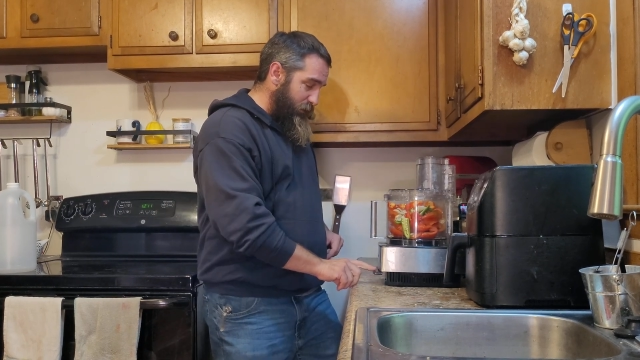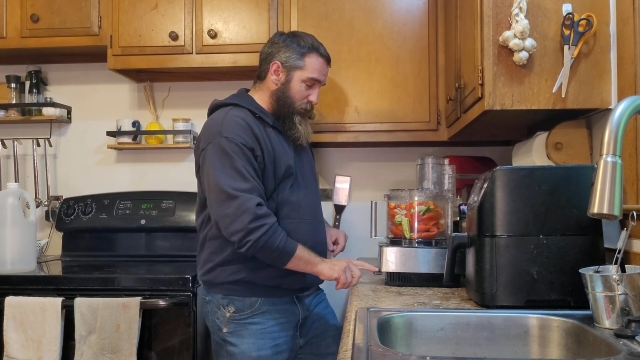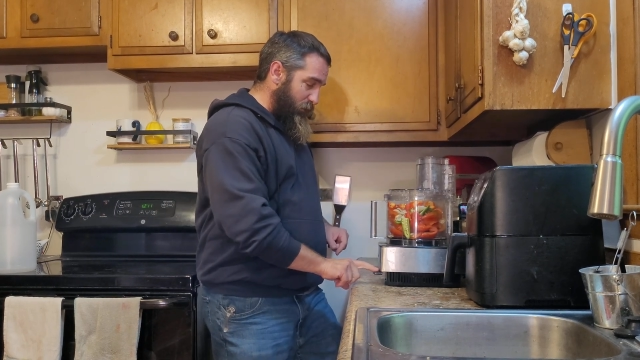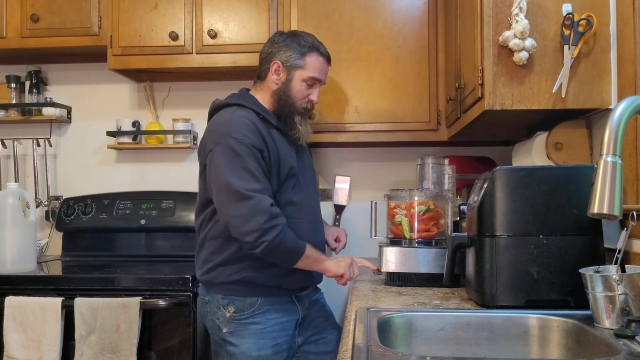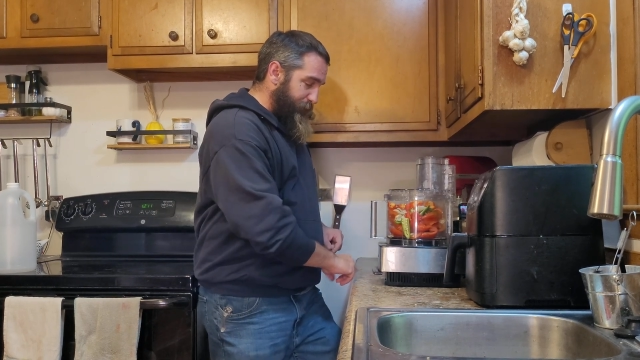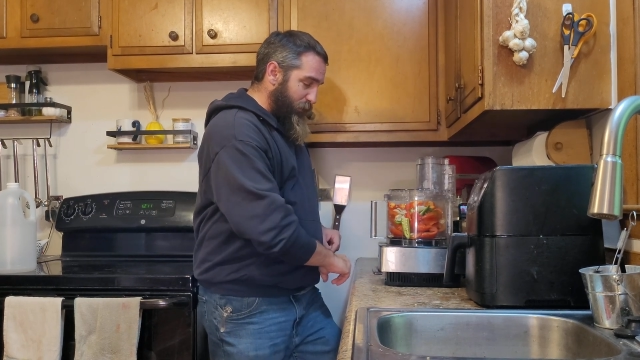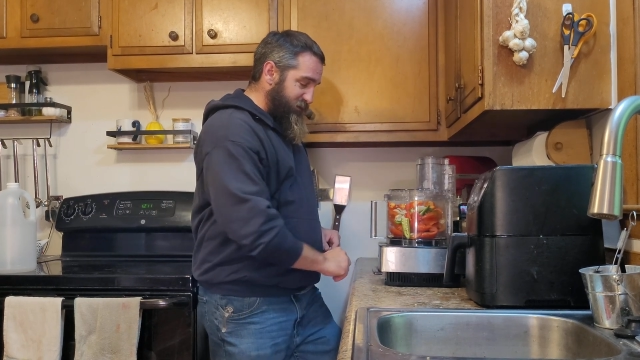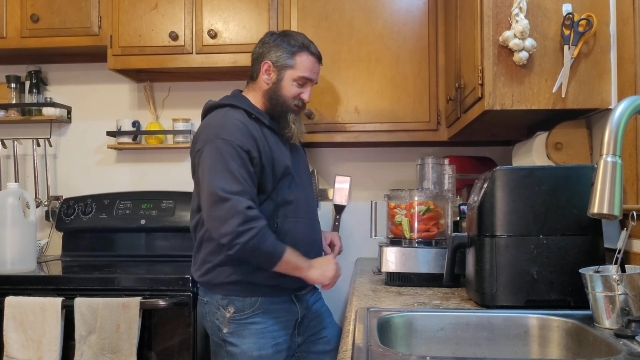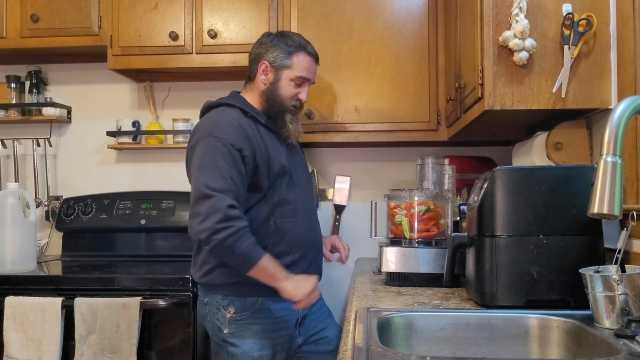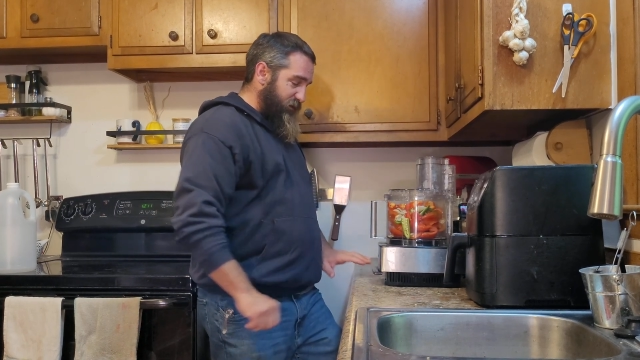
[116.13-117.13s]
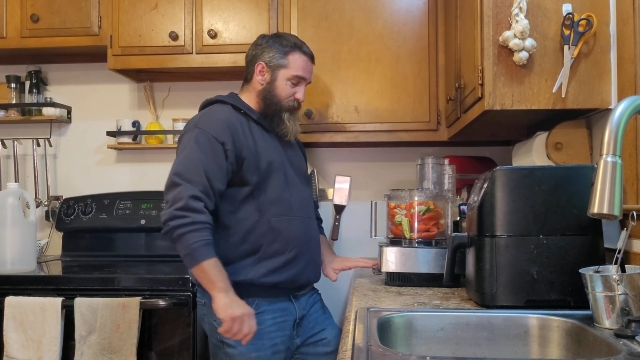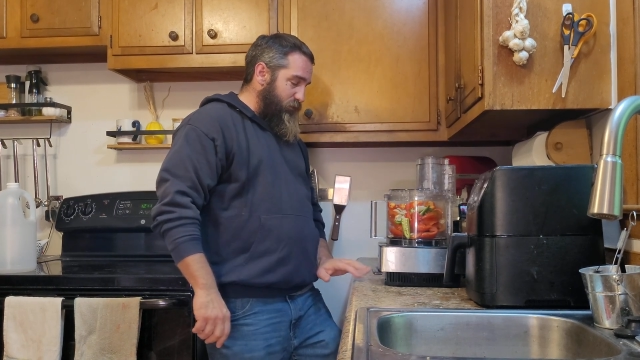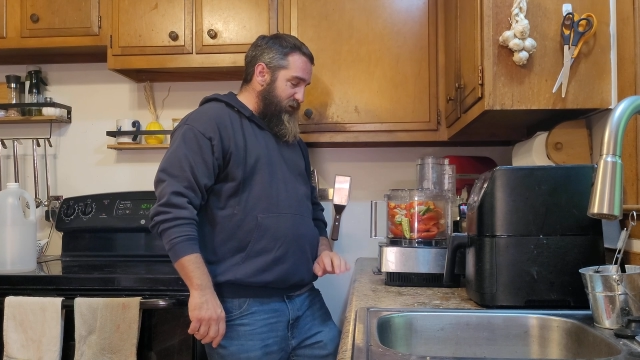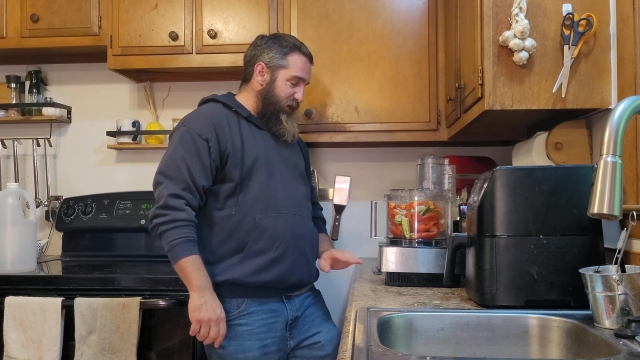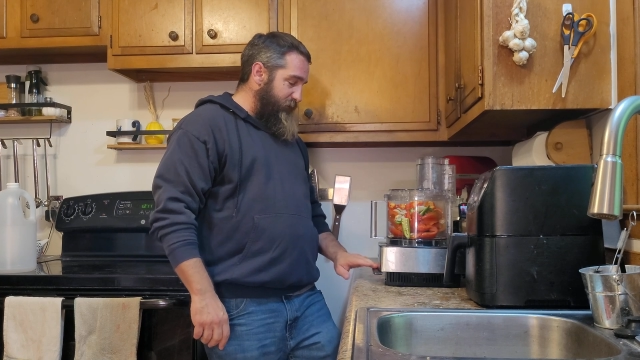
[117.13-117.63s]
We're gonna pulse this a
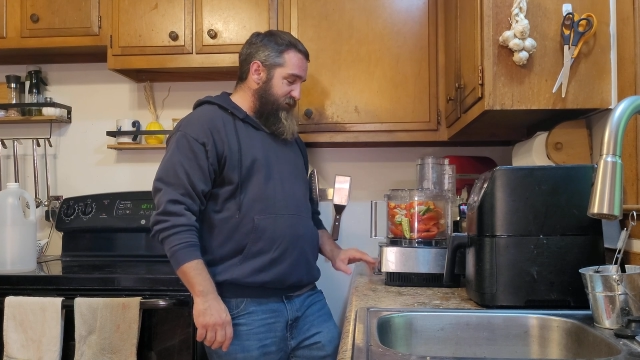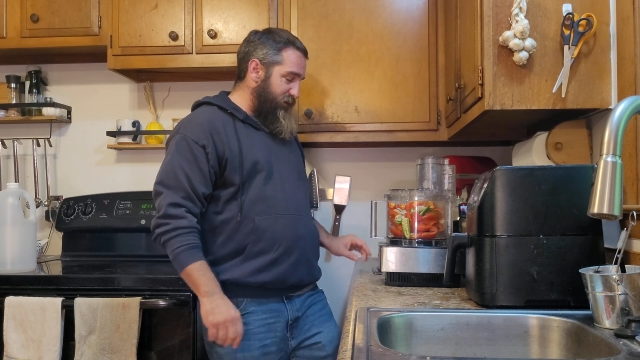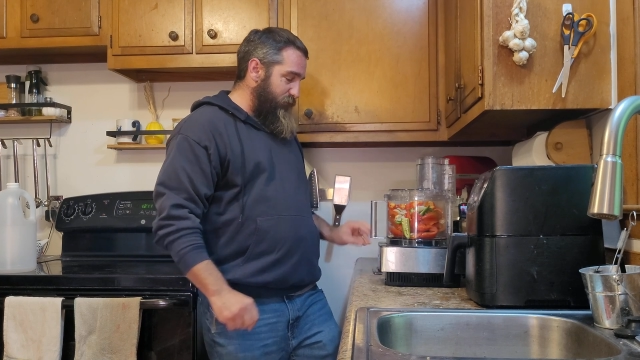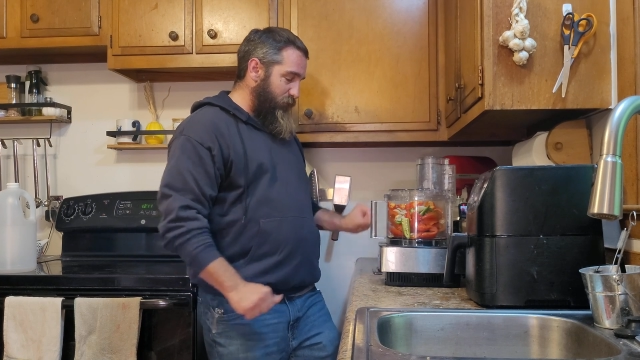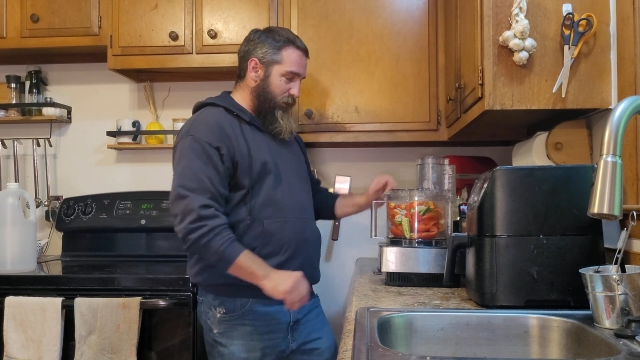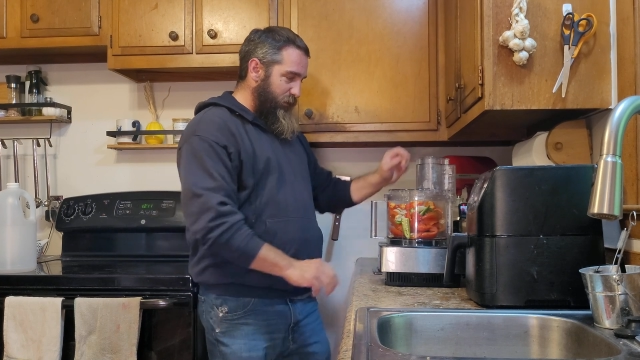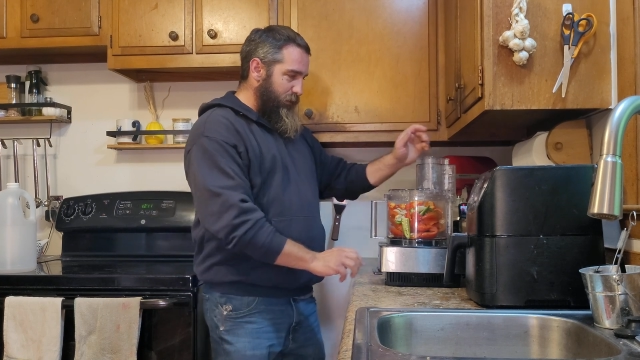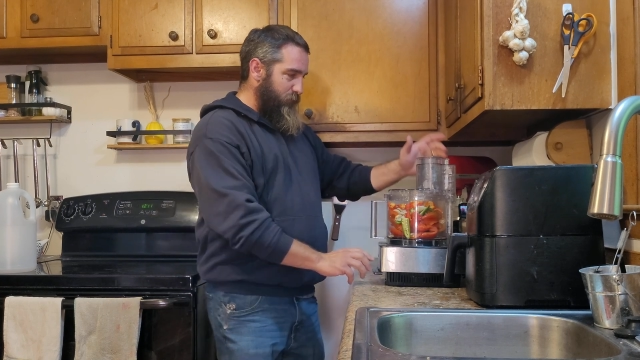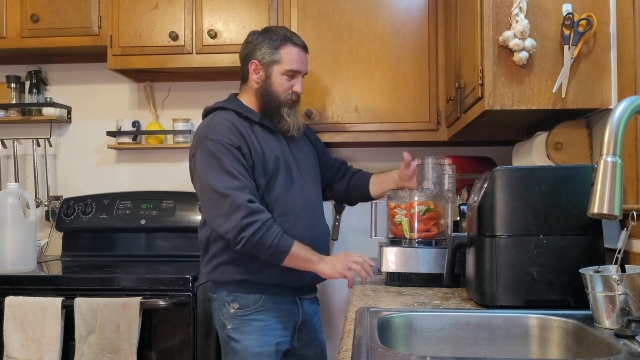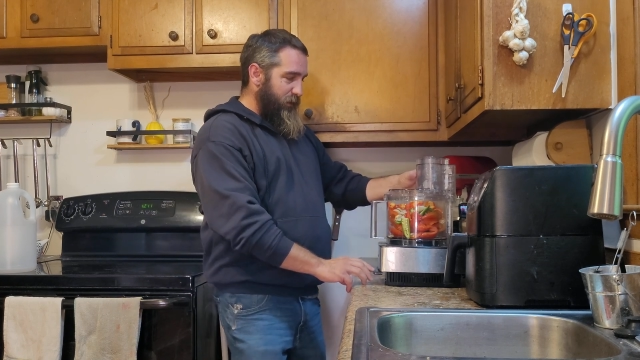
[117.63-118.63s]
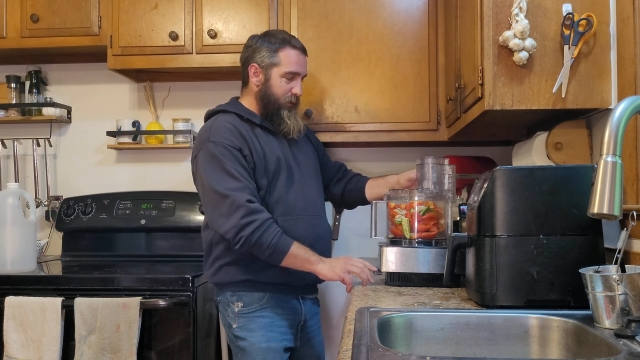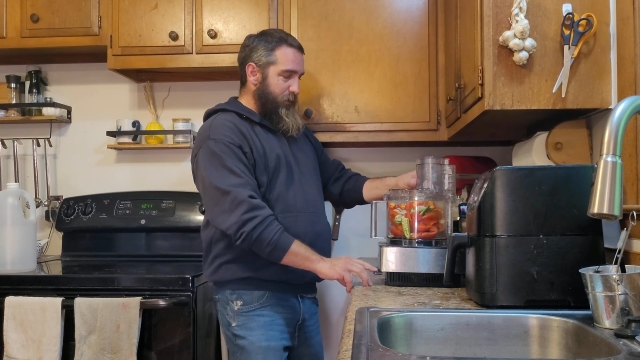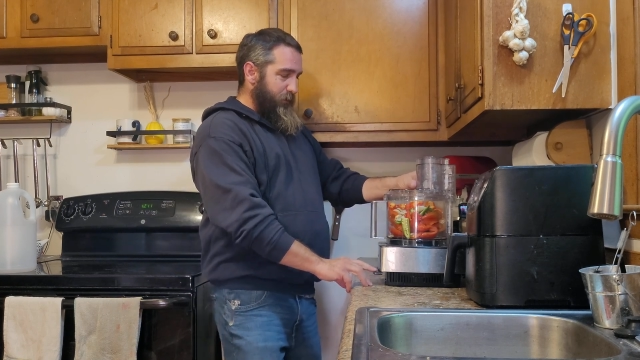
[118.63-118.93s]
few times, and then we're gonna let her blend.